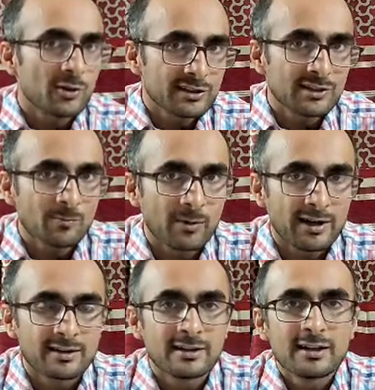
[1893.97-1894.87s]
bodies in
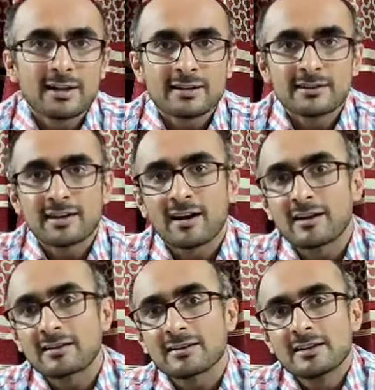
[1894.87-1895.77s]
blood, they
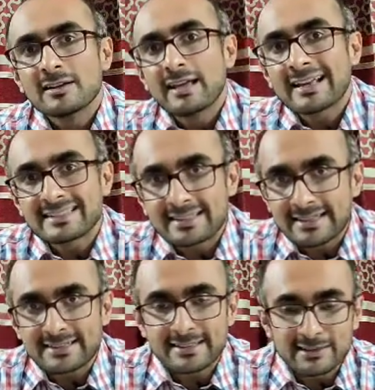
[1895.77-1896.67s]
are
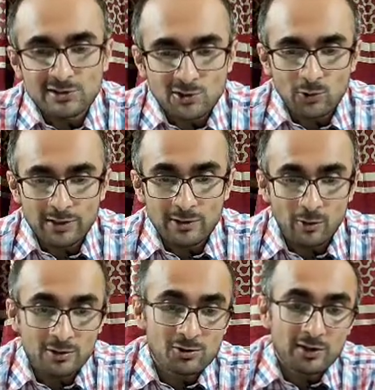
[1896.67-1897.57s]
excreted in urine
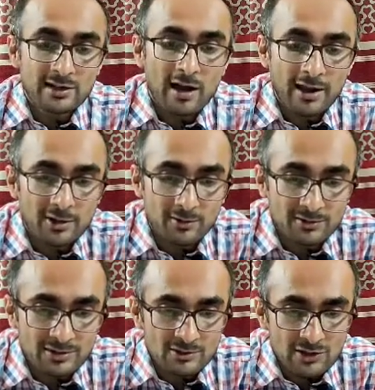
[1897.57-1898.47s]
also in high
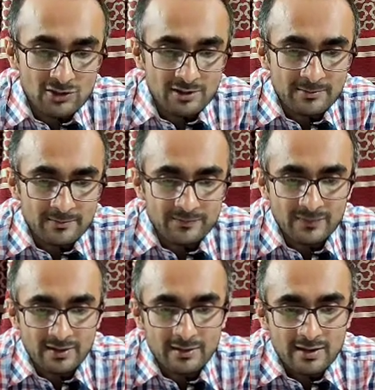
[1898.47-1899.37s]
concentration,
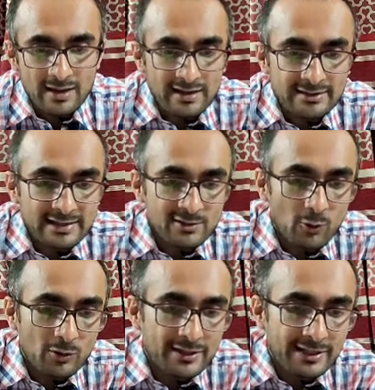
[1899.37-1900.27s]
and that's
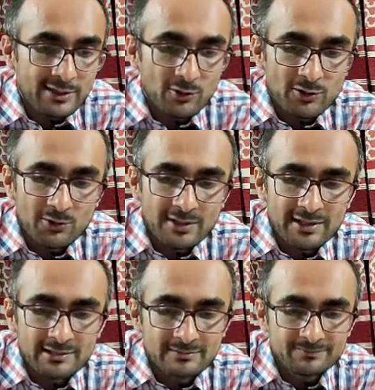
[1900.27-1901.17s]
called
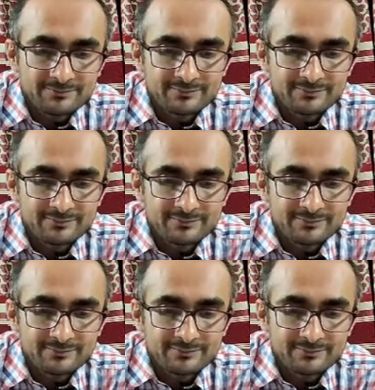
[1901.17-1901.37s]
ketonuria.